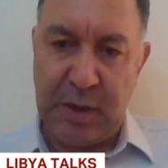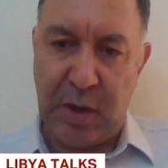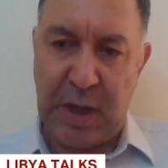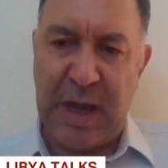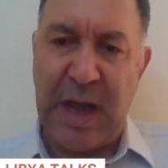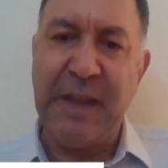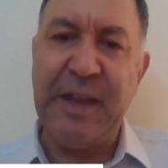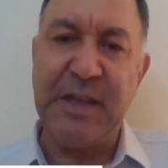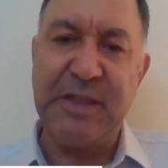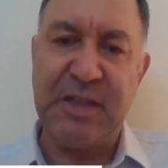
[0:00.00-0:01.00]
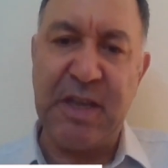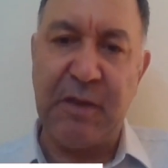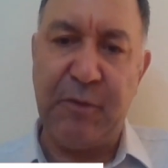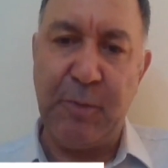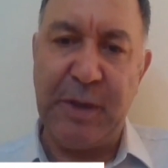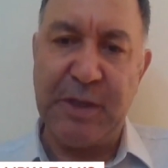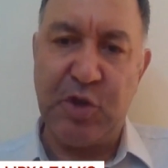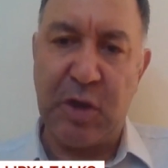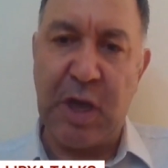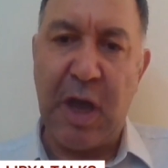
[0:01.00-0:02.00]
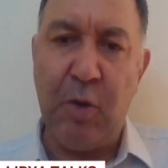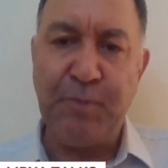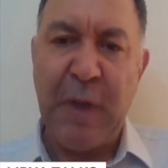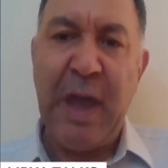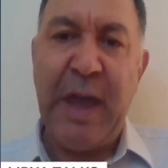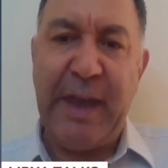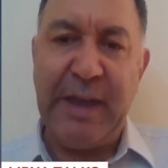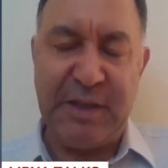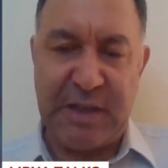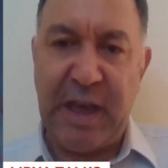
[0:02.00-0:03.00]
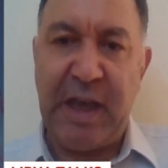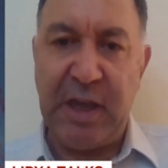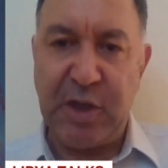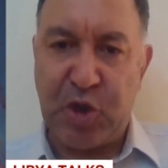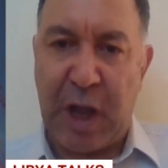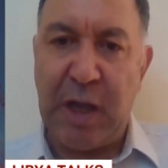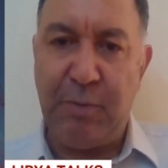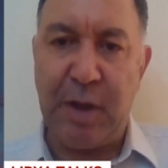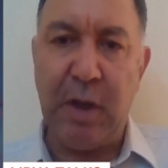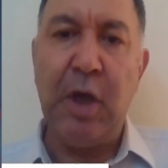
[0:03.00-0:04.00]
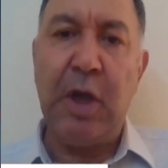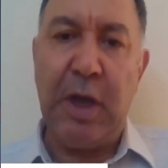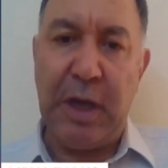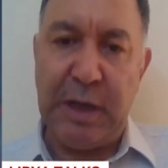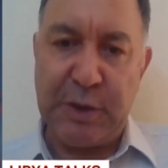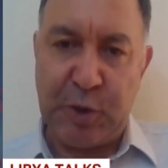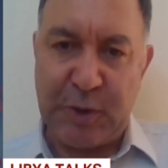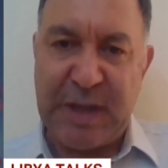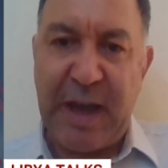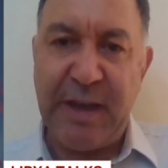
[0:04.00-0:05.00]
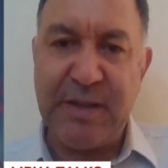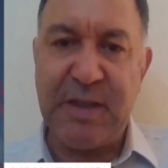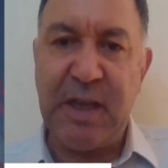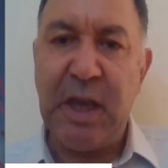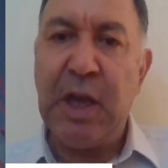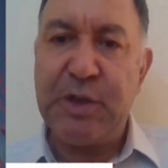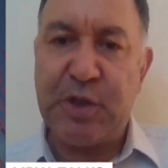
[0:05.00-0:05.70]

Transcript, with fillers: your uh, analyst said a few minutes ago, is a tribal uh, society.